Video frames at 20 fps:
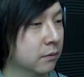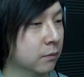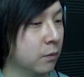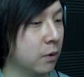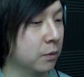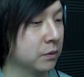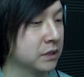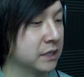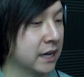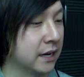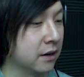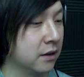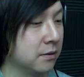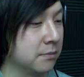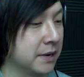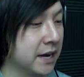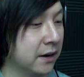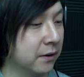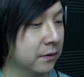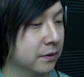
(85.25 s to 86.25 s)
What was that all
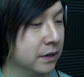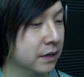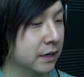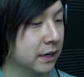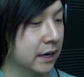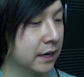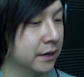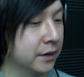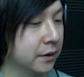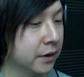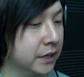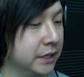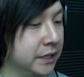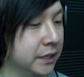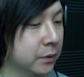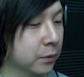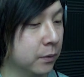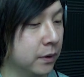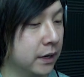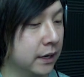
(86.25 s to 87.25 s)
about? I had no
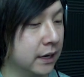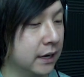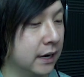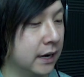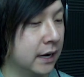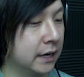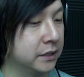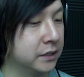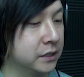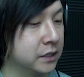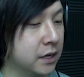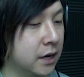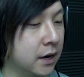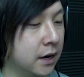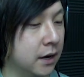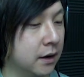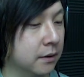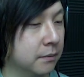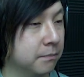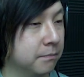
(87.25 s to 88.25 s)
idea what I
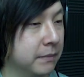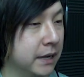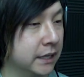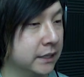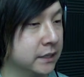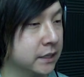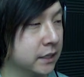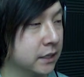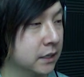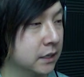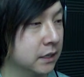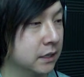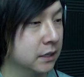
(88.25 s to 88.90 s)
saw meant.